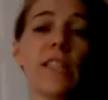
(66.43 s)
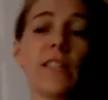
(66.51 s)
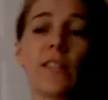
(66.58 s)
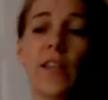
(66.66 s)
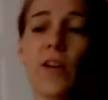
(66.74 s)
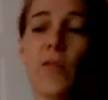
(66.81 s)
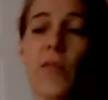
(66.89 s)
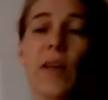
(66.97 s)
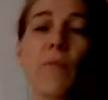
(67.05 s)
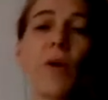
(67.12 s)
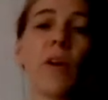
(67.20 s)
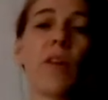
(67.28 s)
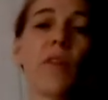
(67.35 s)
So they
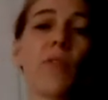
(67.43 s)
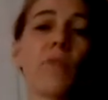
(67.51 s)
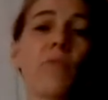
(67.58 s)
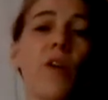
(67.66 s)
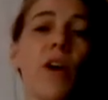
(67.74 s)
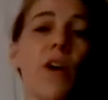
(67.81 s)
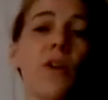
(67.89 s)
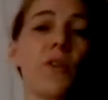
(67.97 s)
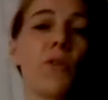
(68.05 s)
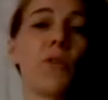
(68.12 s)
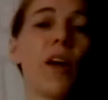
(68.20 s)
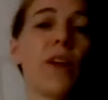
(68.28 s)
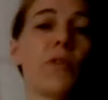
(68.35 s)
might
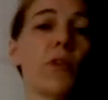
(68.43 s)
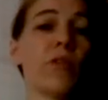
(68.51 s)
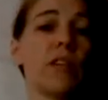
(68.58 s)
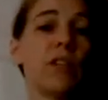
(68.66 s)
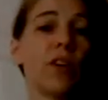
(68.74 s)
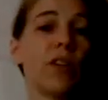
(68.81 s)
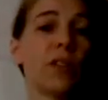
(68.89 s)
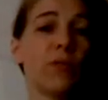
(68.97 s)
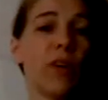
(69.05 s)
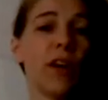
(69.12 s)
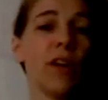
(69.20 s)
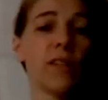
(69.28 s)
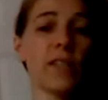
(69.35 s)
throw the green dice
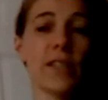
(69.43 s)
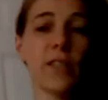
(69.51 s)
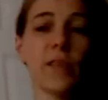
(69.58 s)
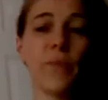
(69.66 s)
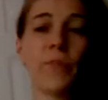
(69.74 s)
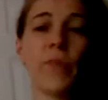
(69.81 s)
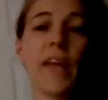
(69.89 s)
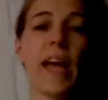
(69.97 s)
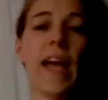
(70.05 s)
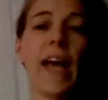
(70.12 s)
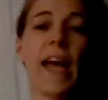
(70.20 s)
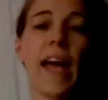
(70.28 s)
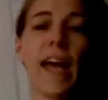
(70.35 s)
first,
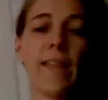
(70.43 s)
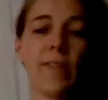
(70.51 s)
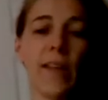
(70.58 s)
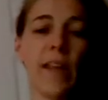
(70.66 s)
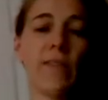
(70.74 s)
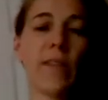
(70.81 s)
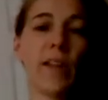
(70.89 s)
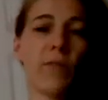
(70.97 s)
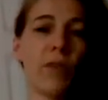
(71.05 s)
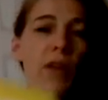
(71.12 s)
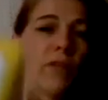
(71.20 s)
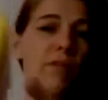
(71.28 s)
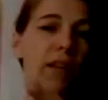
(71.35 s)
and then they
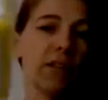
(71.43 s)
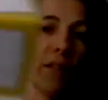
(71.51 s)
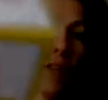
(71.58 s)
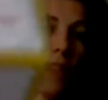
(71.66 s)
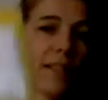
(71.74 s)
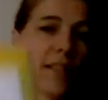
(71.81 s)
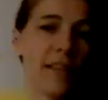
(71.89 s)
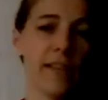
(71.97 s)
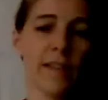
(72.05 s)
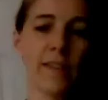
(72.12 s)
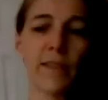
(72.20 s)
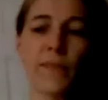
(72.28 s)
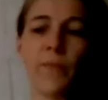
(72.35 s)
throw the red dice
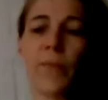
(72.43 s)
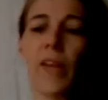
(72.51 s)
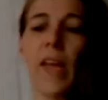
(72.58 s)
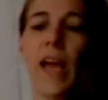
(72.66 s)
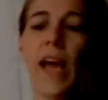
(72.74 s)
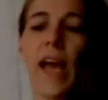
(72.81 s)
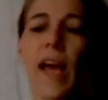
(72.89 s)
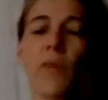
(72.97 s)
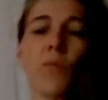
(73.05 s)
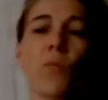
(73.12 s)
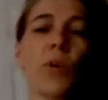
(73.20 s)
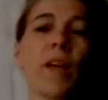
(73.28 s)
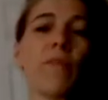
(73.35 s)
second.
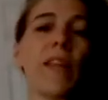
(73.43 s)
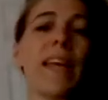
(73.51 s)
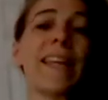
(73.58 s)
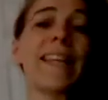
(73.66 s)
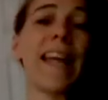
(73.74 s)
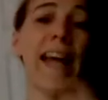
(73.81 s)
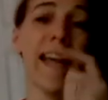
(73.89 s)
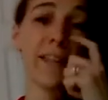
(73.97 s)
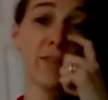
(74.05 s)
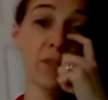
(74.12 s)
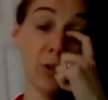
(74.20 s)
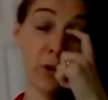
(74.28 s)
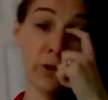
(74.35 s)
And whatever they
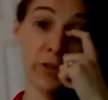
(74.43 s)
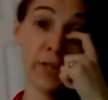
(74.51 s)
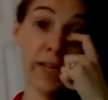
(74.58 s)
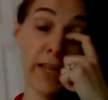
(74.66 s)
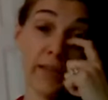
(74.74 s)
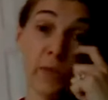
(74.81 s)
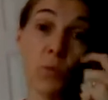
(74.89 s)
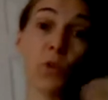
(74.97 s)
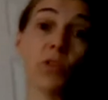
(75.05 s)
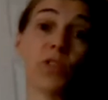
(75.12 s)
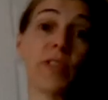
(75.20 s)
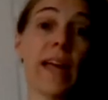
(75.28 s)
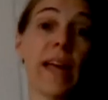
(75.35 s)
land on is
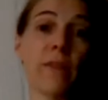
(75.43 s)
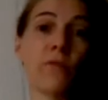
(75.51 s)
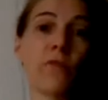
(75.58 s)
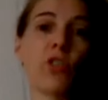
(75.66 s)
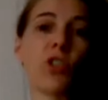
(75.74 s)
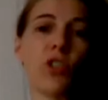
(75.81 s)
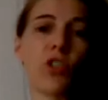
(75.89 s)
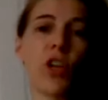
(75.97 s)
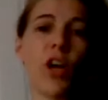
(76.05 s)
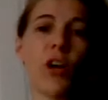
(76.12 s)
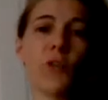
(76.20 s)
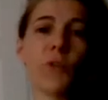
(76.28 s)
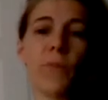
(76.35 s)
what they have to
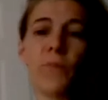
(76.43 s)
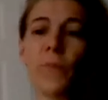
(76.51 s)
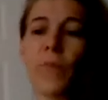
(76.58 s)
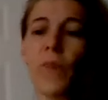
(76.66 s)
show.